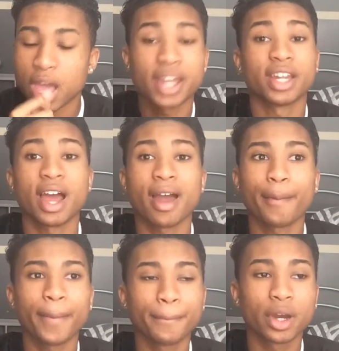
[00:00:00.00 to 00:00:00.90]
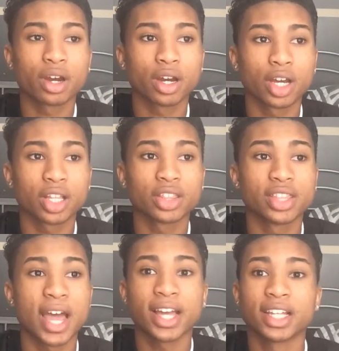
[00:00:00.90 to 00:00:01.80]
And then I remember
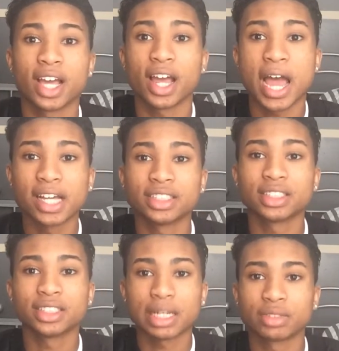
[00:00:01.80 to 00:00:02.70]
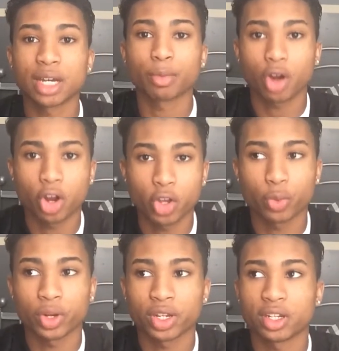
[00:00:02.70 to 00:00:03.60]
that as the same time we're
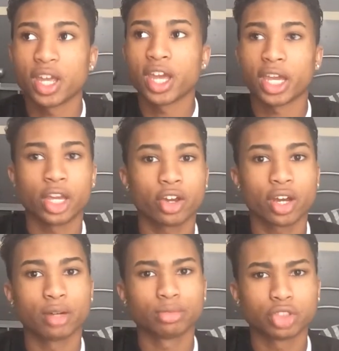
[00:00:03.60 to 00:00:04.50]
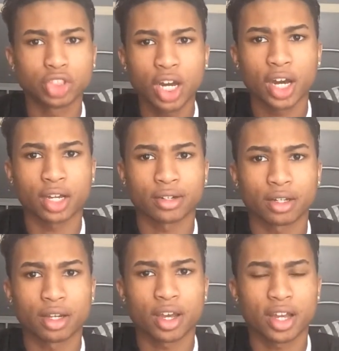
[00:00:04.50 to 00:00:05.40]
arguing, here comes John.
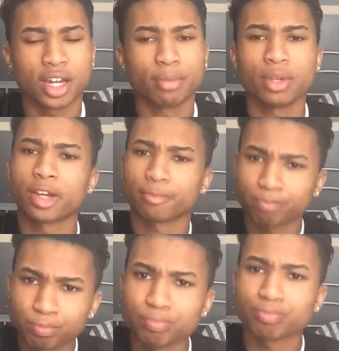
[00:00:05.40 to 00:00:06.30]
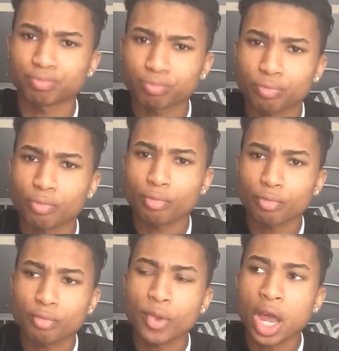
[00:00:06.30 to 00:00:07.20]
And I'm like, I'm
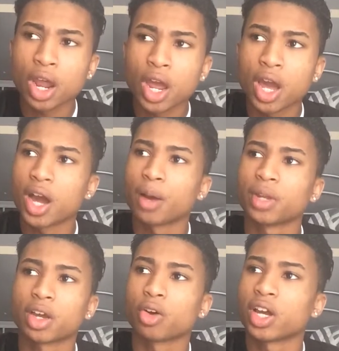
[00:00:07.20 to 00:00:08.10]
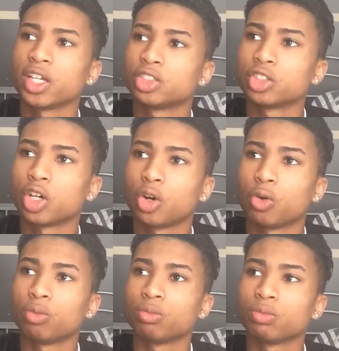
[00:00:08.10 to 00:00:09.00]
like, okay,
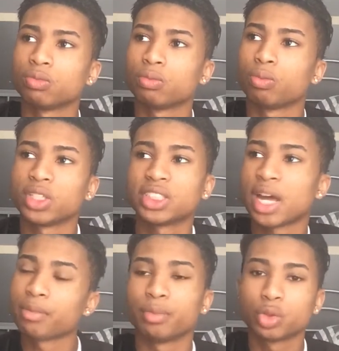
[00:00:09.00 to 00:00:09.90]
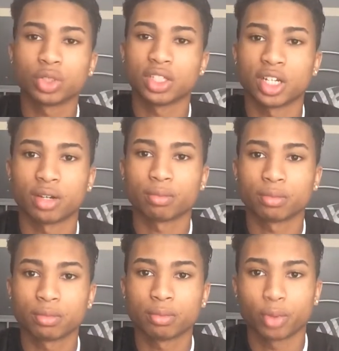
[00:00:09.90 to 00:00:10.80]
so what's happening between y'all?
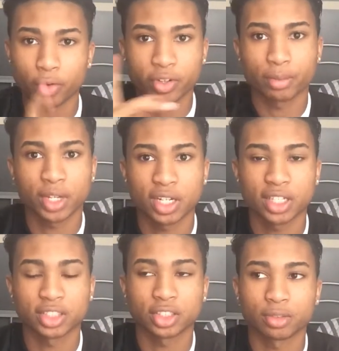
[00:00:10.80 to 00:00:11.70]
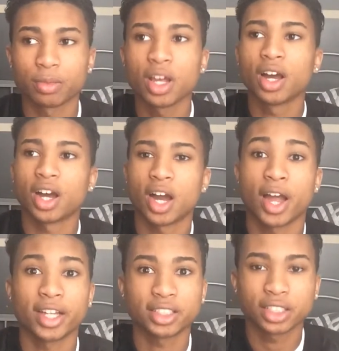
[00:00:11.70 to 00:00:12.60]
Both of them didn't answer.
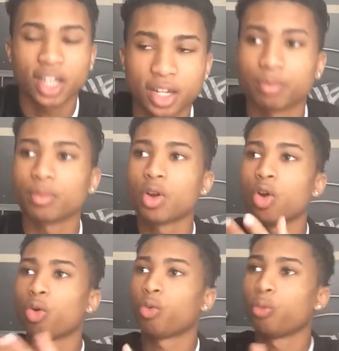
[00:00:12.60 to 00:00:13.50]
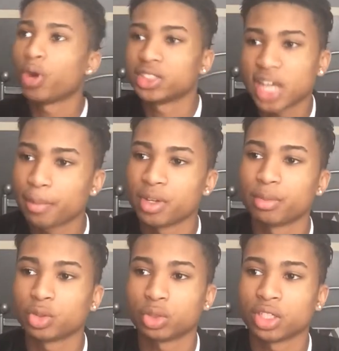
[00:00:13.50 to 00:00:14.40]
I asked again, what's happening
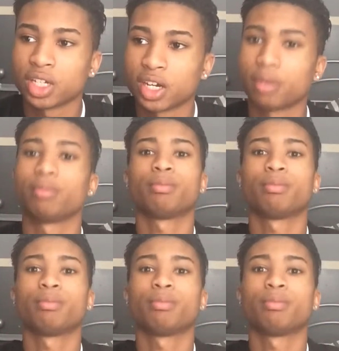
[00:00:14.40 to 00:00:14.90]
between y'all?